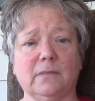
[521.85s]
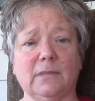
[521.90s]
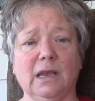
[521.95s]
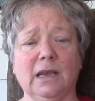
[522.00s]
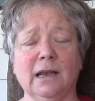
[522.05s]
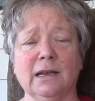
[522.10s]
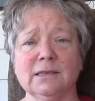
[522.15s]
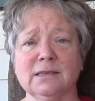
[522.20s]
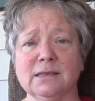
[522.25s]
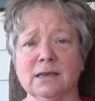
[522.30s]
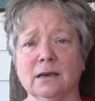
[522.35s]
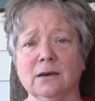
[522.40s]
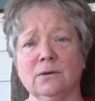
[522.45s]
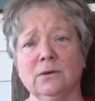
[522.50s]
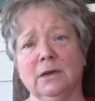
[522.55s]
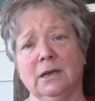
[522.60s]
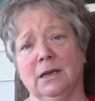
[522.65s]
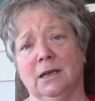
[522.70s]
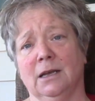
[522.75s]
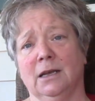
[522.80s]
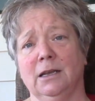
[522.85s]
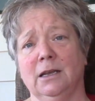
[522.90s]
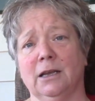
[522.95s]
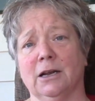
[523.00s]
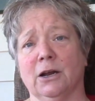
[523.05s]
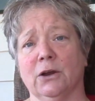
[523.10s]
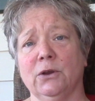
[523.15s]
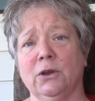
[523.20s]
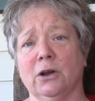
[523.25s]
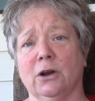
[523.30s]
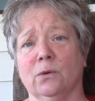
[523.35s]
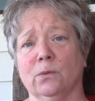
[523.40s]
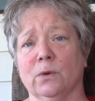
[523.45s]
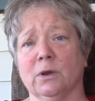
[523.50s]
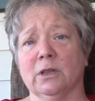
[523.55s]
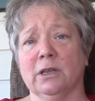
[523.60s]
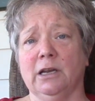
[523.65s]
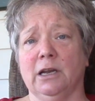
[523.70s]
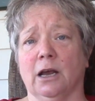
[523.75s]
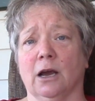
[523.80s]
And so, you don't
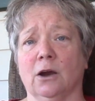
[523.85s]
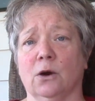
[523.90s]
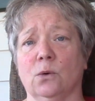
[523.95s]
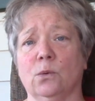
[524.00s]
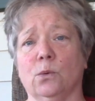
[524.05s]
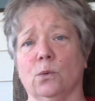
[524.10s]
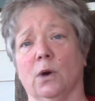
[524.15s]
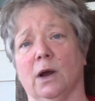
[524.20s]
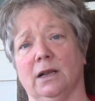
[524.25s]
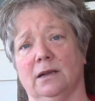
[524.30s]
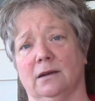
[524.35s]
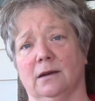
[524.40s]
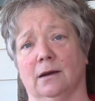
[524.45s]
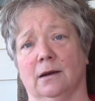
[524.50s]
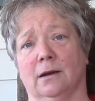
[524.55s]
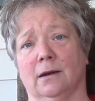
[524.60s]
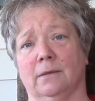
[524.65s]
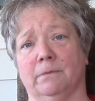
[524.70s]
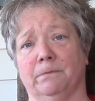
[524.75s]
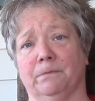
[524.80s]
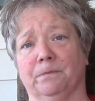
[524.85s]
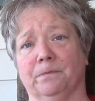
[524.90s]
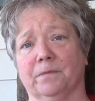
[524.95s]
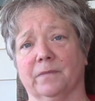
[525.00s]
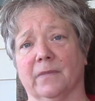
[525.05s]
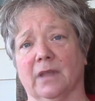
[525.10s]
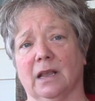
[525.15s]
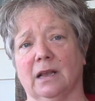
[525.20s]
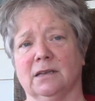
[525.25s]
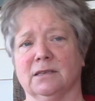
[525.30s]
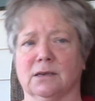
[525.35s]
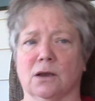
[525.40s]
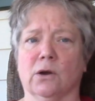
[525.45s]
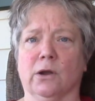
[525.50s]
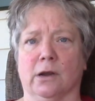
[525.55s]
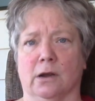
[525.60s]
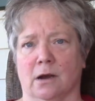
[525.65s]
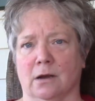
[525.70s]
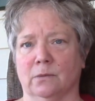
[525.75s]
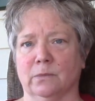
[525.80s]
really know what is
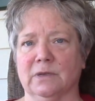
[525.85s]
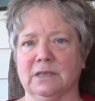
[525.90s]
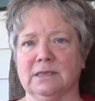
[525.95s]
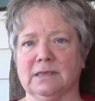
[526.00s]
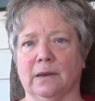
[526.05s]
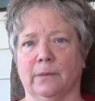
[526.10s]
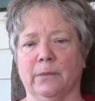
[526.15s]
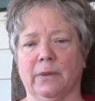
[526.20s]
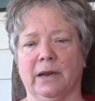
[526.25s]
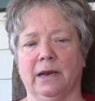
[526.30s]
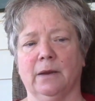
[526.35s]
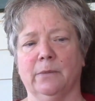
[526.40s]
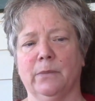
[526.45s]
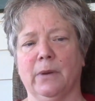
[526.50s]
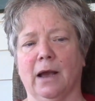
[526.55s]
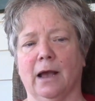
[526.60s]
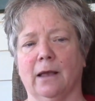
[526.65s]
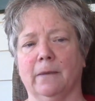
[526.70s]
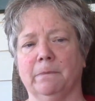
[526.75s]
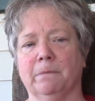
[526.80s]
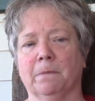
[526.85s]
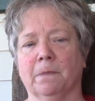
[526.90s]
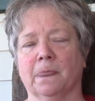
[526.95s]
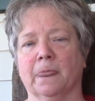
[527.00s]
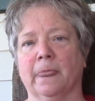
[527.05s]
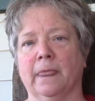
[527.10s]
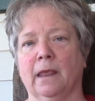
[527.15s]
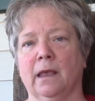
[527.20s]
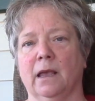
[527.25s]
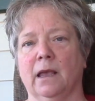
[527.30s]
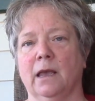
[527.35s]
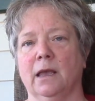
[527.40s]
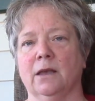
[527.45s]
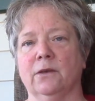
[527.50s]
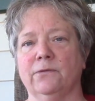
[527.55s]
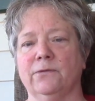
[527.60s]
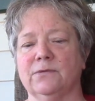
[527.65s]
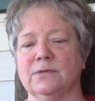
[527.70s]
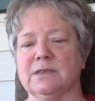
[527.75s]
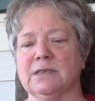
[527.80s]
going on with somebody. But
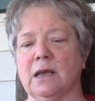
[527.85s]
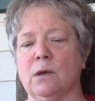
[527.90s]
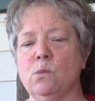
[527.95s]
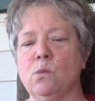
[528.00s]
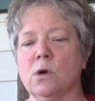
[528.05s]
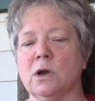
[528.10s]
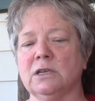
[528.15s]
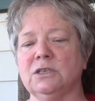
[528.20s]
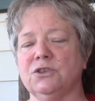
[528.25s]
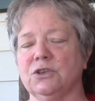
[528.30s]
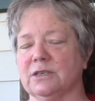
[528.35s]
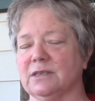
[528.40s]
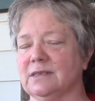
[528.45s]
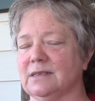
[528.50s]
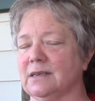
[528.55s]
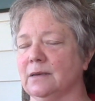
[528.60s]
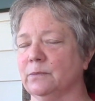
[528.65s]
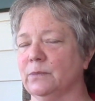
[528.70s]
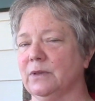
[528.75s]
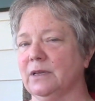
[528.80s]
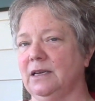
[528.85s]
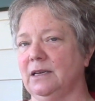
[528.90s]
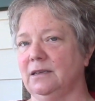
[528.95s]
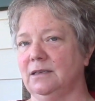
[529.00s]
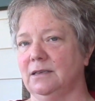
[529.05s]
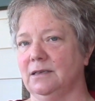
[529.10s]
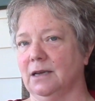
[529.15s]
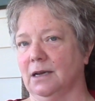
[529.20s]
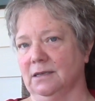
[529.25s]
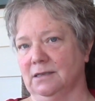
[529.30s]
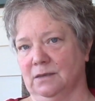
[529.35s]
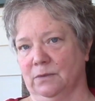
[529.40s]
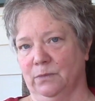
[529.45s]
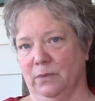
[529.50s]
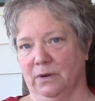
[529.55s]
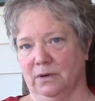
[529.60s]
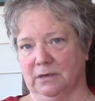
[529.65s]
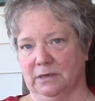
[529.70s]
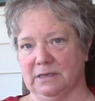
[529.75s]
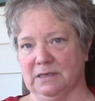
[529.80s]
if someone just simply doesn't
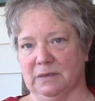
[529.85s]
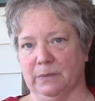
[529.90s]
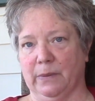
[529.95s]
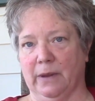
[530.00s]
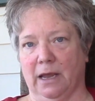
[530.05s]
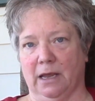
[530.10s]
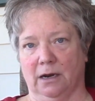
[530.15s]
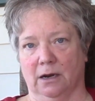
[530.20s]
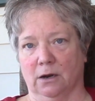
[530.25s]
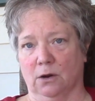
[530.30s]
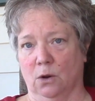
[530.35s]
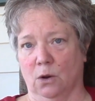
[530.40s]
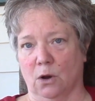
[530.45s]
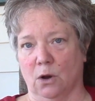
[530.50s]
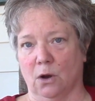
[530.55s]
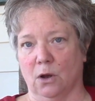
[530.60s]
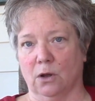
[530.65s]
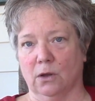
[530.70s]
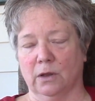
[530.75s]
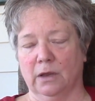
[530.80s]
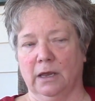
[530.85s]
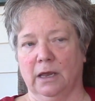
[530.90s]
participate at all,